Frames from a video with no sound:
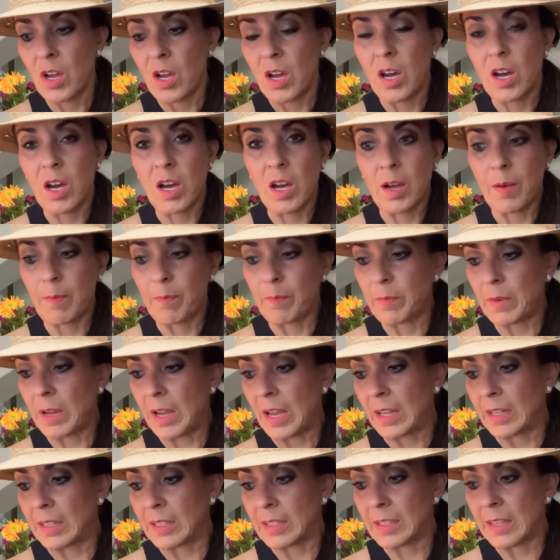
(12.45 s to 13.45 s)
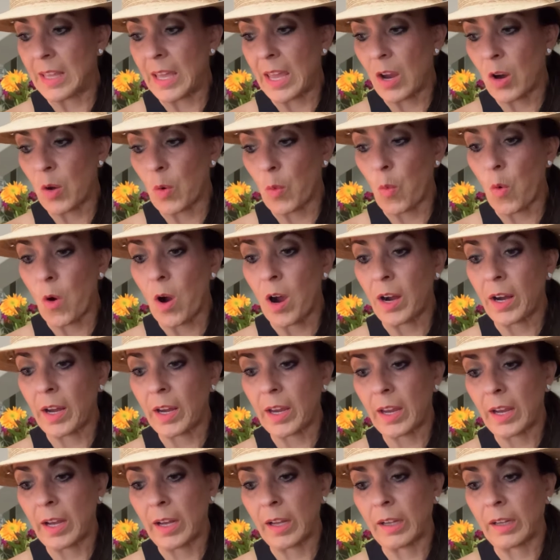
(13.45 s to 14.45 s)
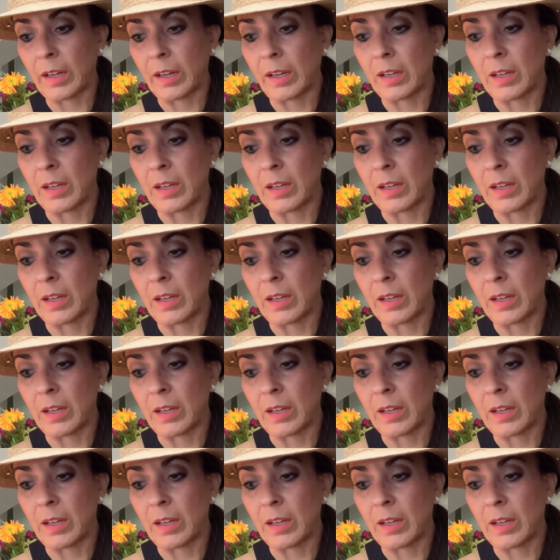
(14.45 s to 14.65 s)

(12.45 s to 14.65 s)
and they are walking